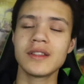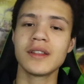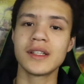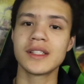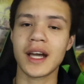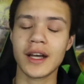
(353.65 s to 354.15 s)
the
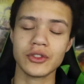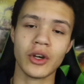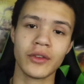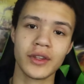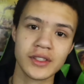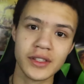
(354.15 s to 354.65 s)
designs
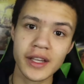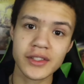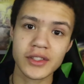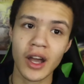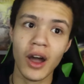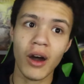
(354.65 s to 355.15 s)
on this list
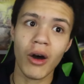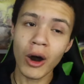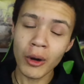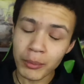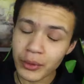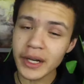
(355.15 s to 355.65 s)

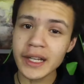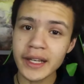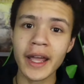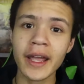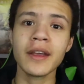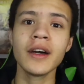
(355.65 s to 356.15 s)
are pretty
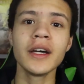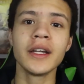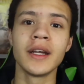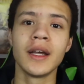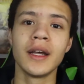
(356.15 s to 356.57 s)
dang good,